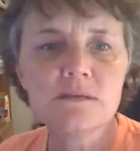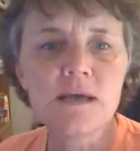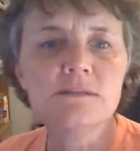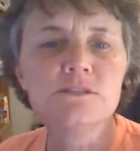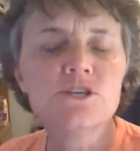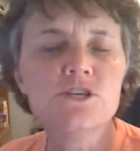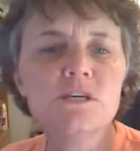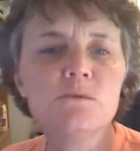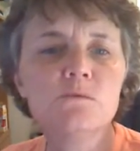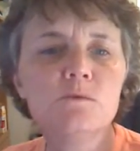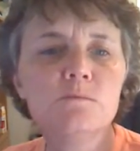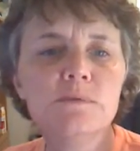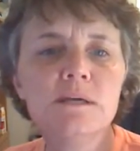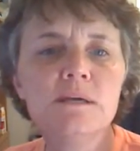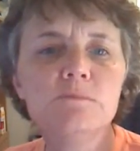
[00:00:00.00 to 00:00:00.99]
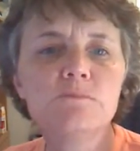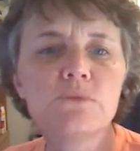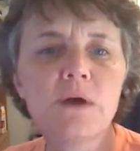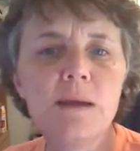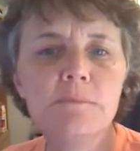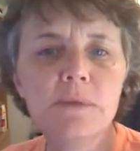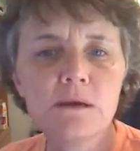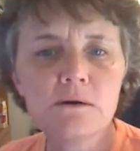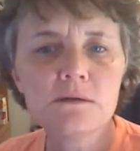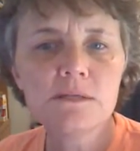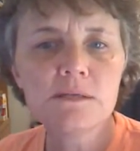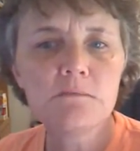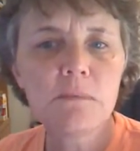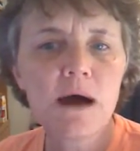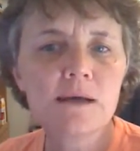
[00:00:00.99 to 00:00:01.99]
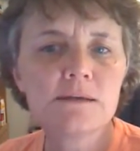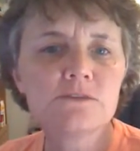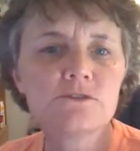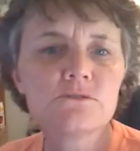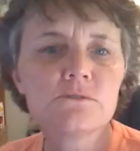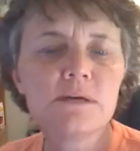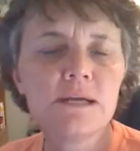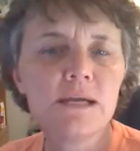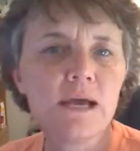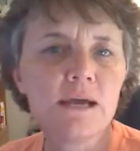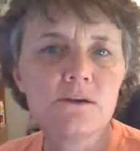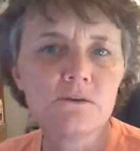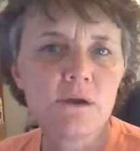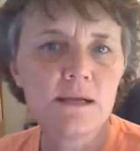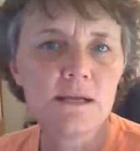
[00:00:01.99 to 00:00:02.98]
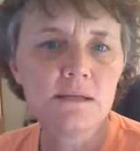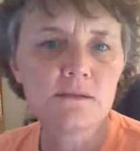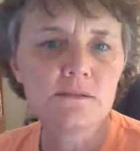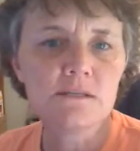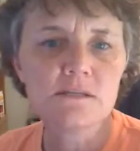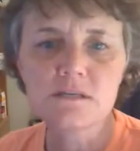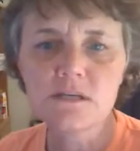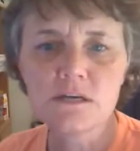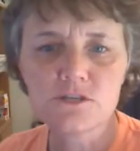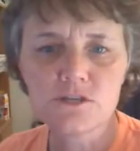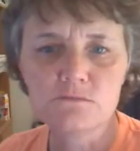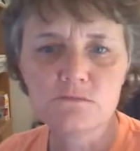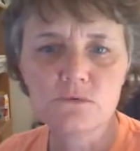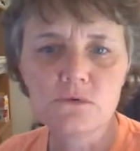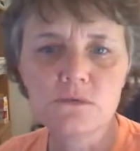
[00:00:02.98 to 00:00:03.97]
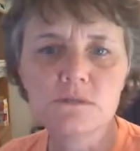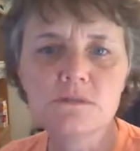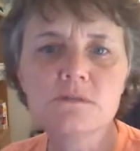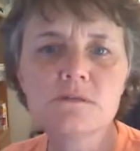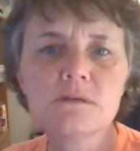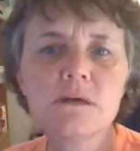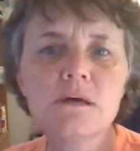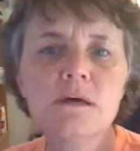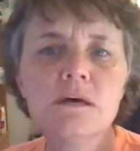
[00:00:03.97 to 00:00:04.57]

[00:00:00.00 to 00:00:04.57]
and she will be primarily monitoring and grading the discussion boards.